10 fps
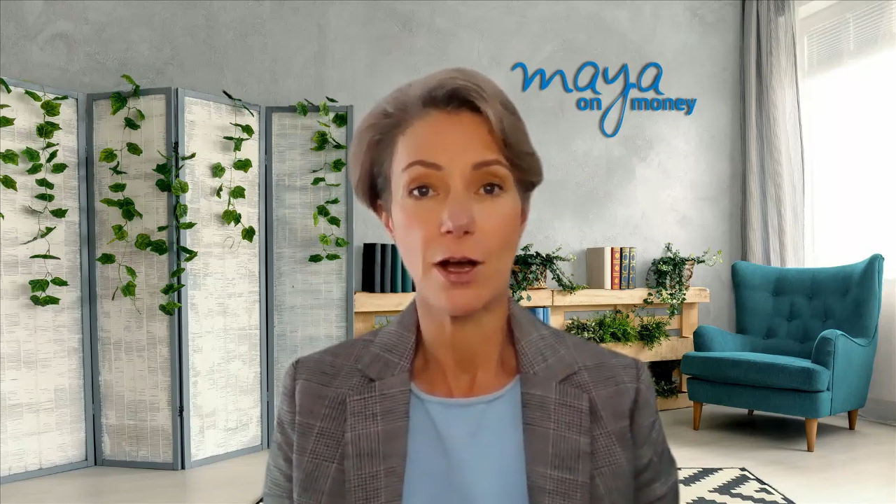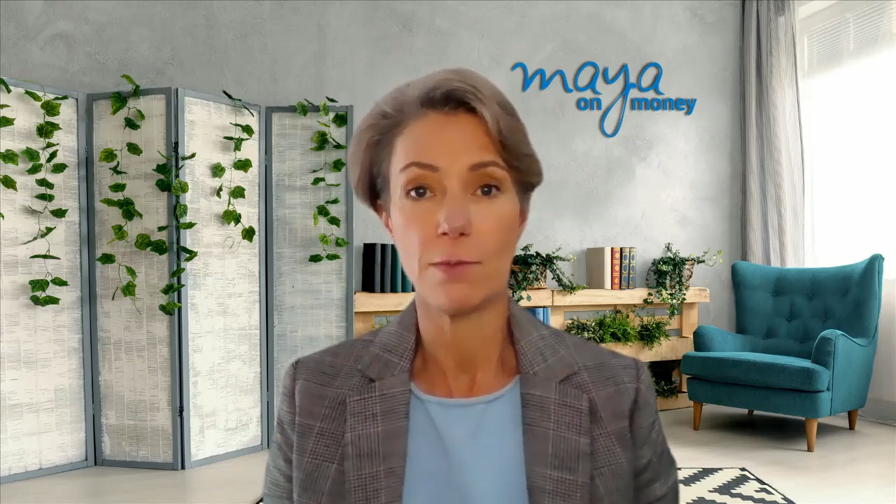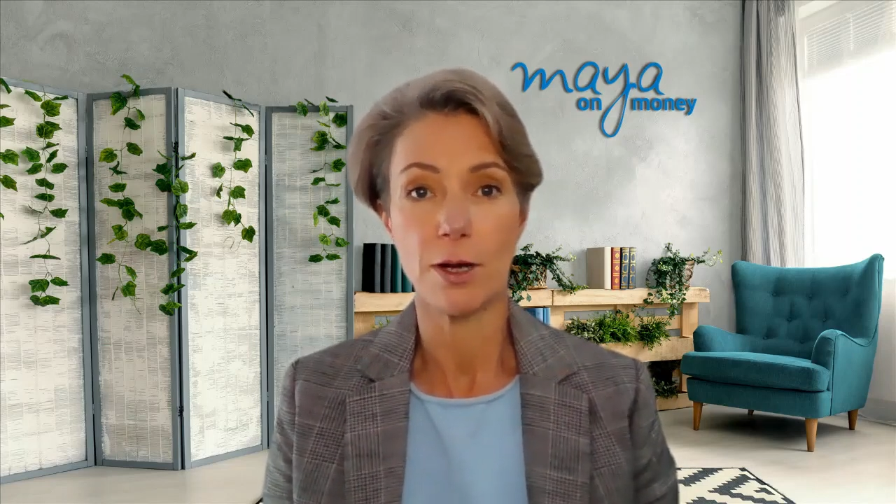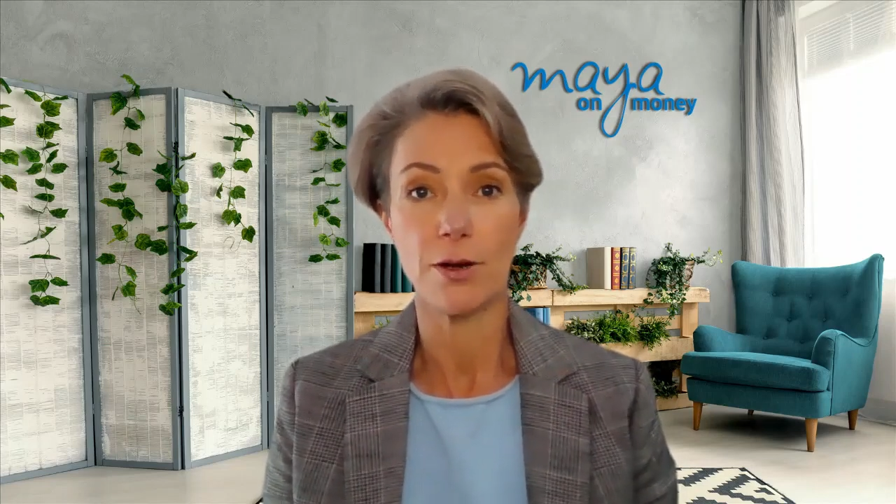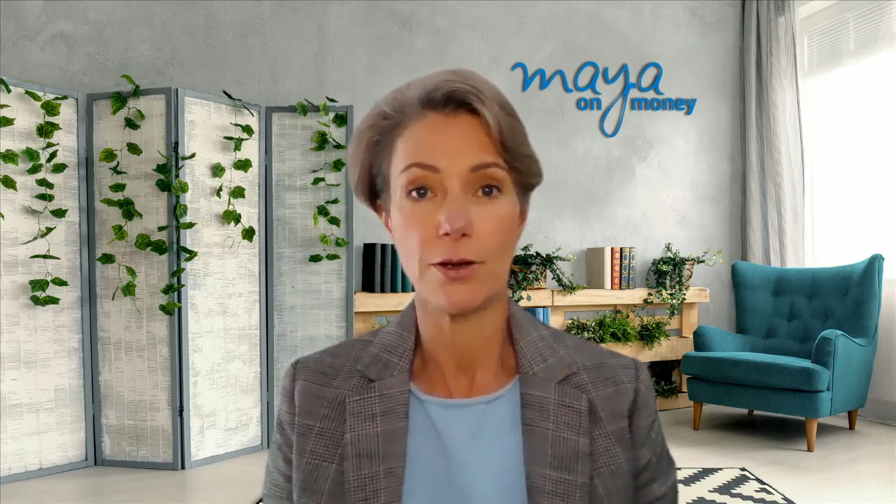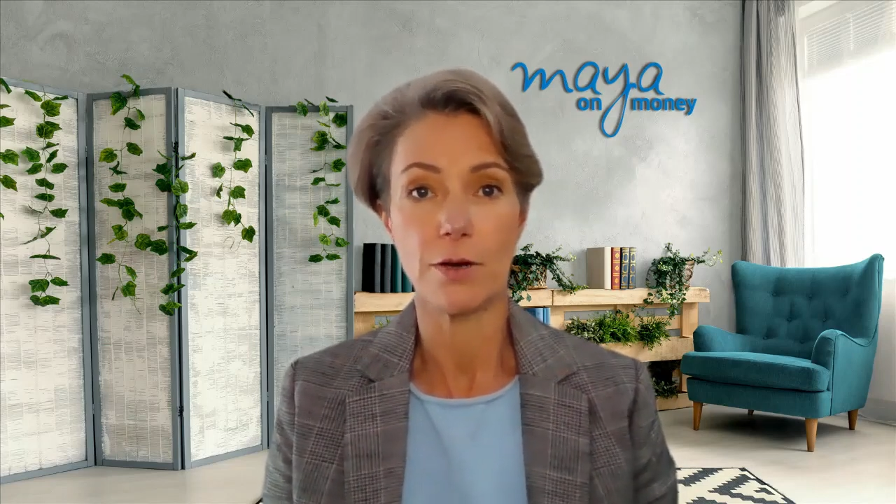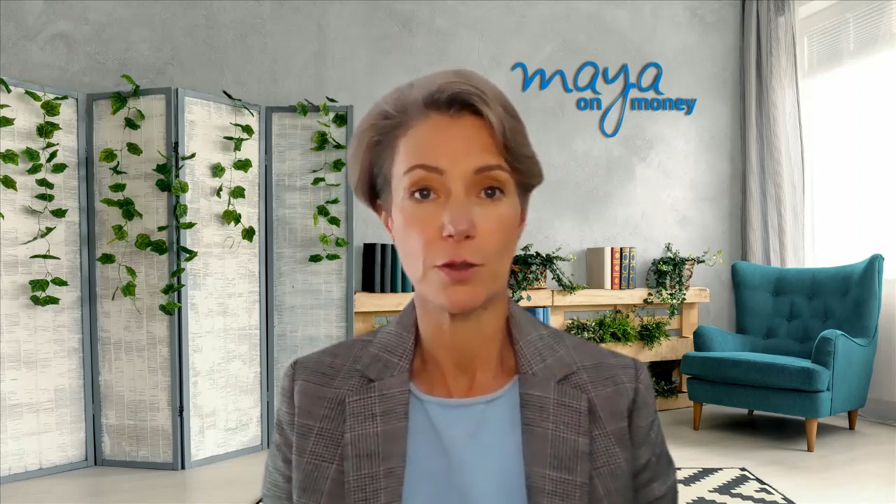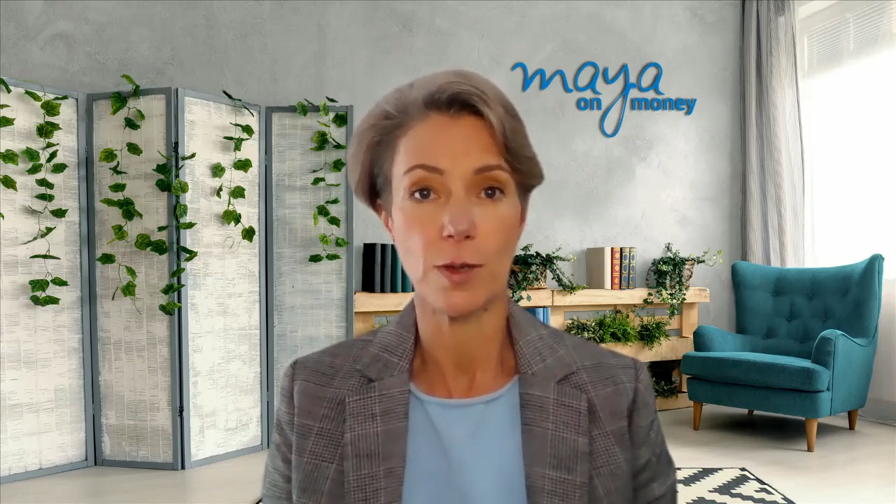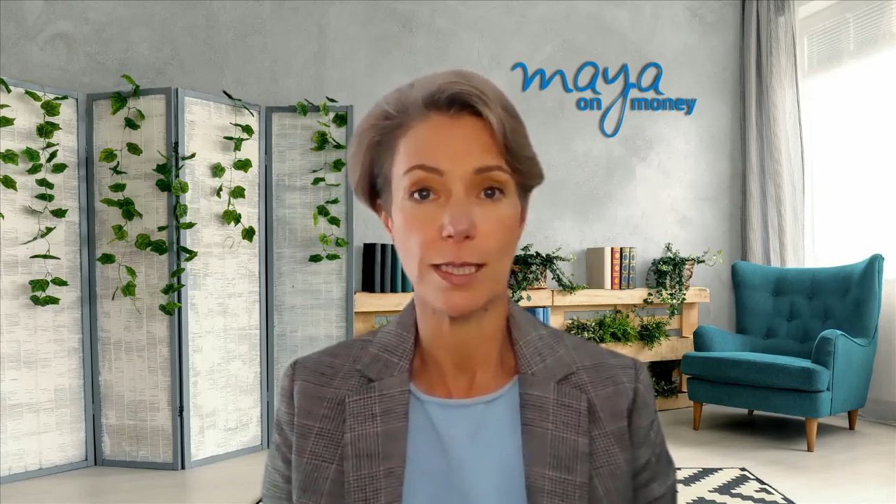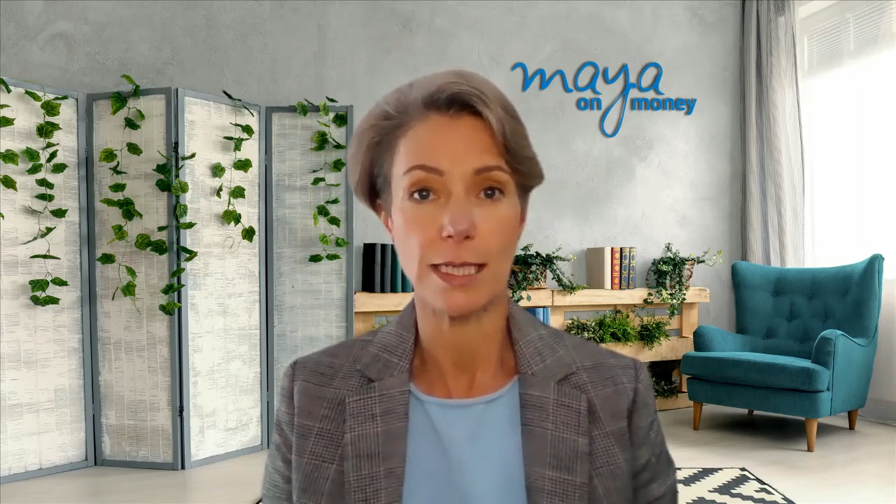a home loan
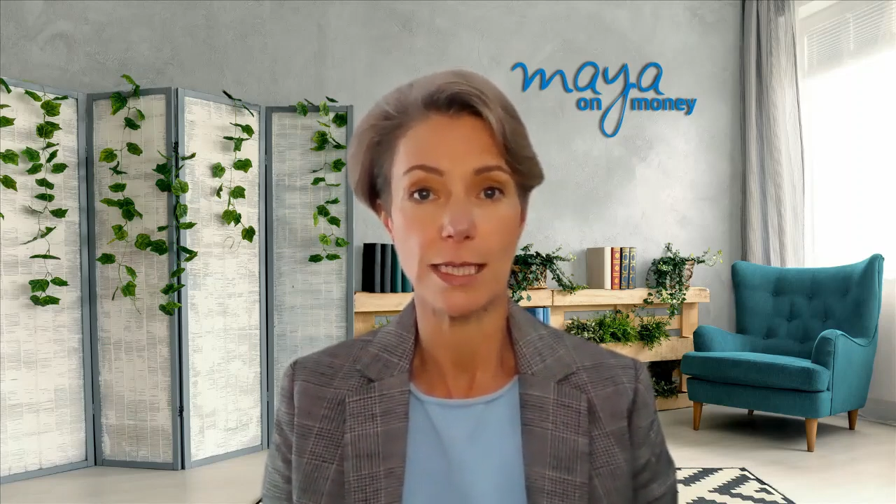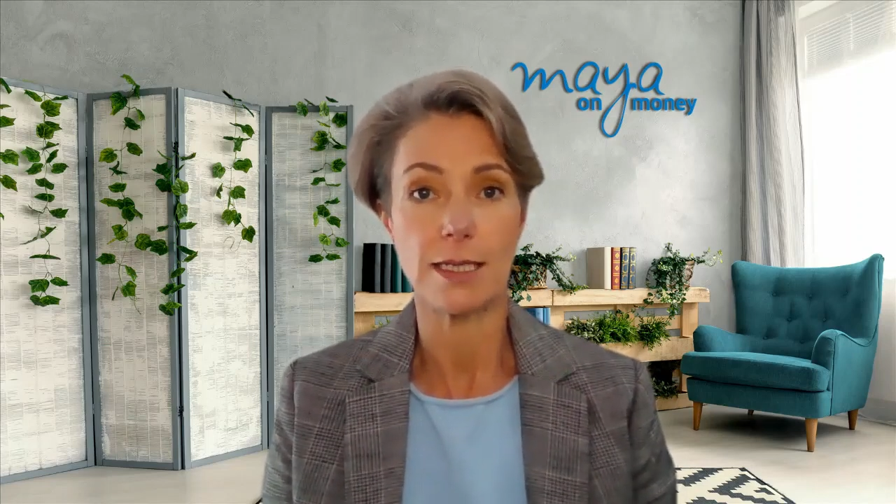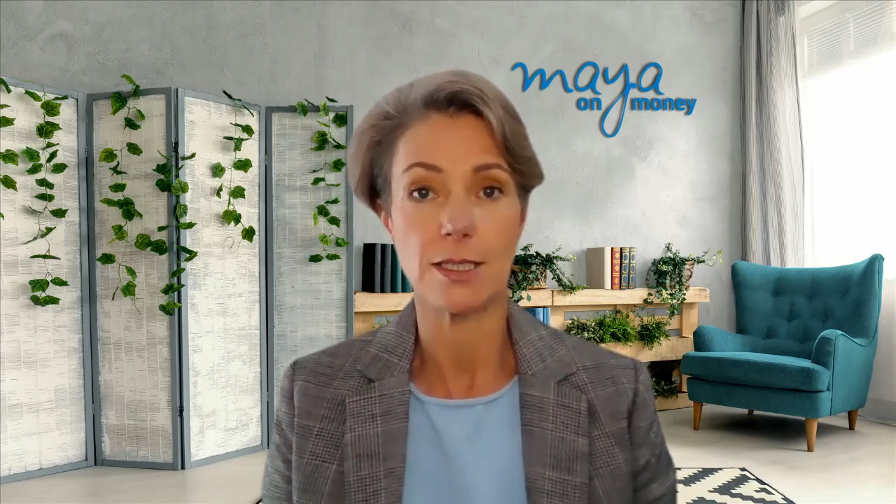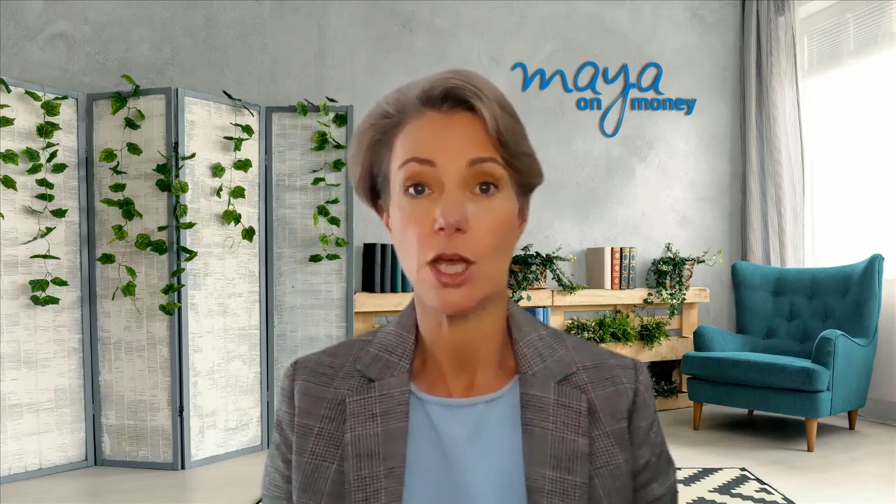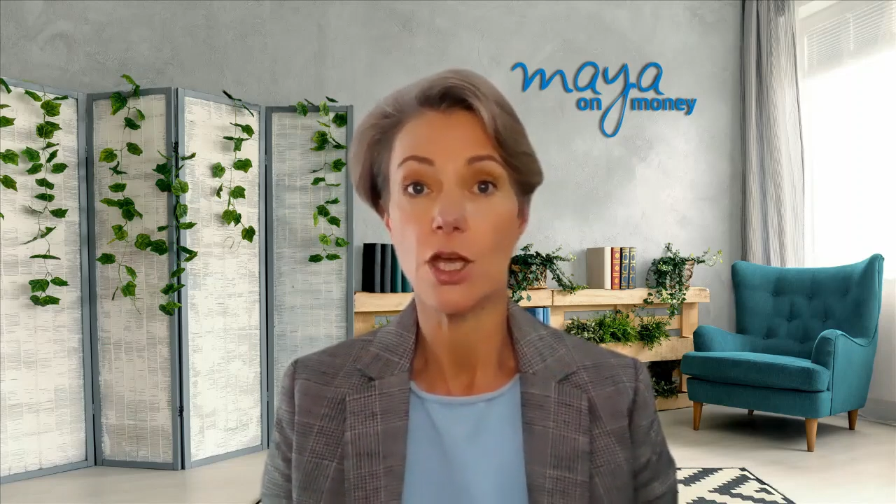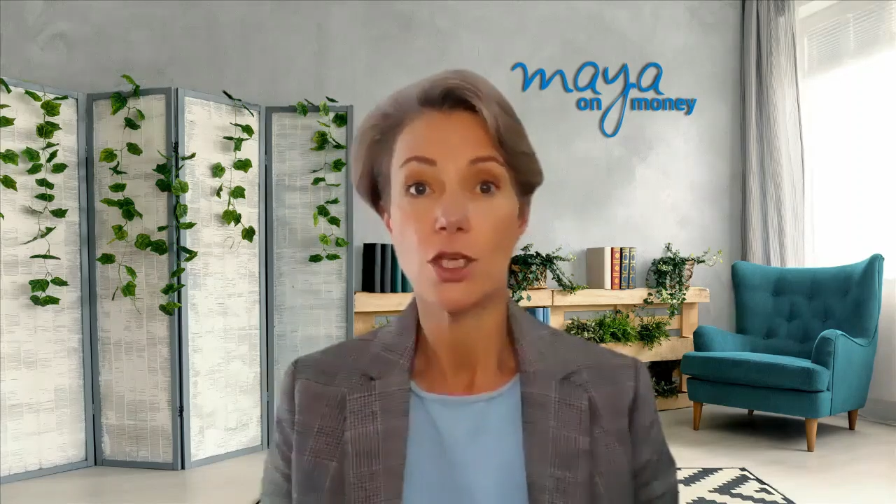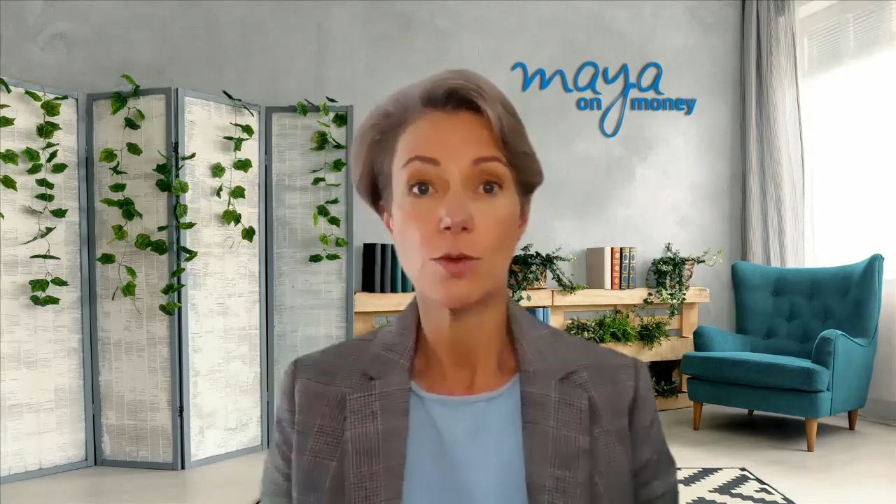of 20 years,